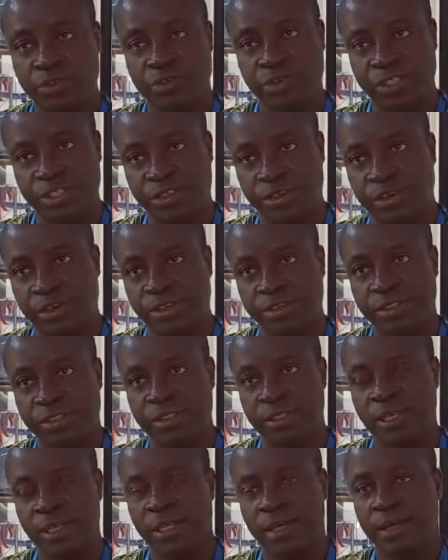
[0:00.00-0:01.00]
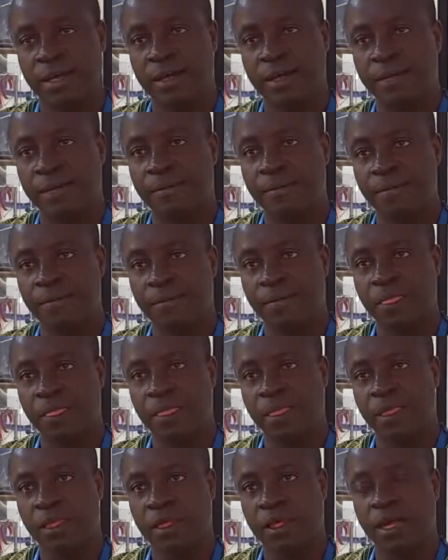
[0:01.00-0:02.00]
you also discuss
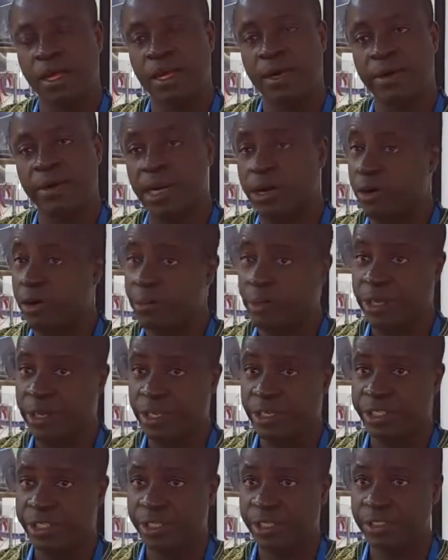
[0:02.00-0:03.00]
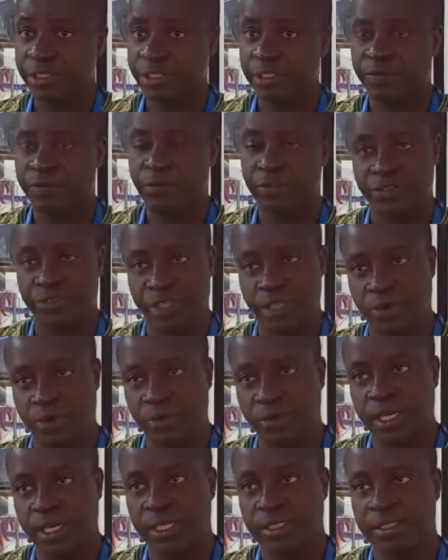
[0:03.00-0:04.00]
um, uh, recommendations for
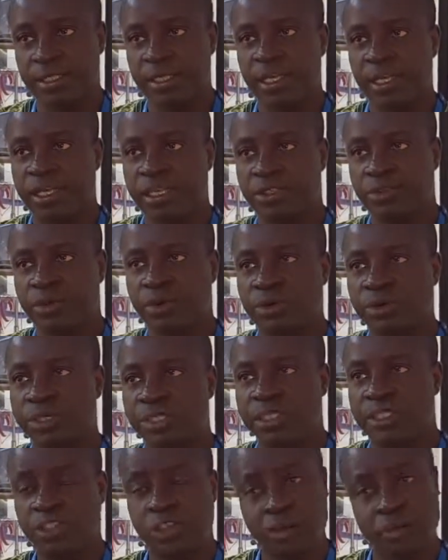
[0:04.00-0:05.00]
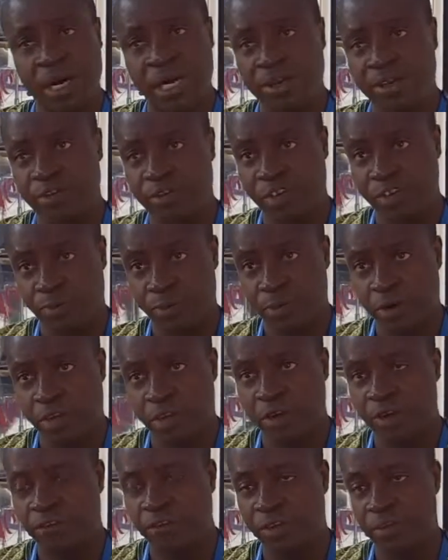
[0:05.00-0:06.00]
stakeholders. So the summary of, this,
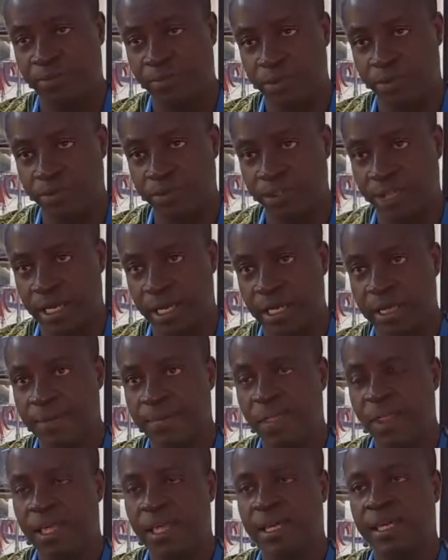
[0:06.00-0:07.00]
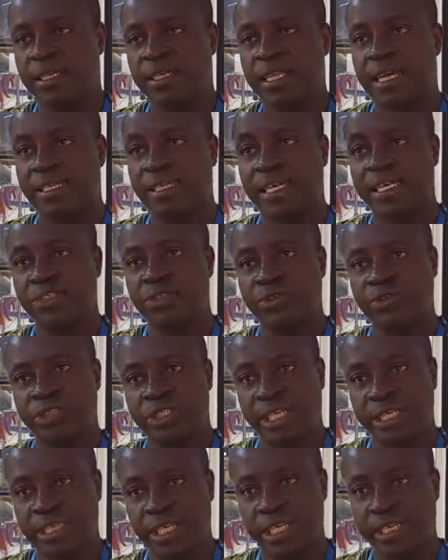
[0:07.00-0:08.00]
of the poster is that there is no
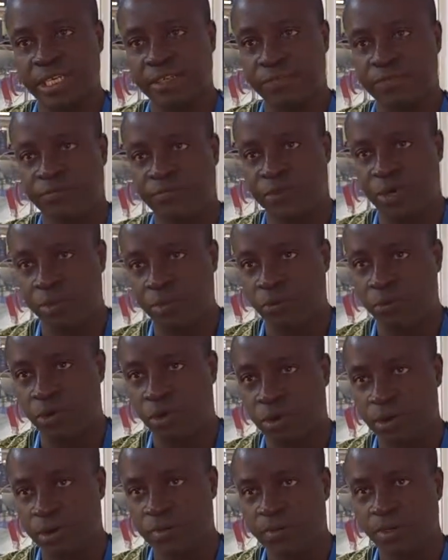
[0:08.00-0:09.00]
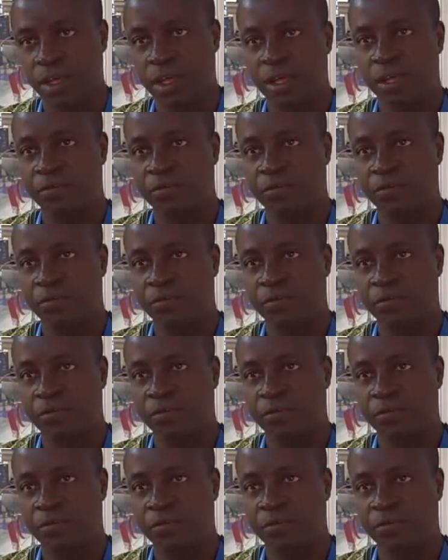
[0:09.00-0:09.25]
strategic framework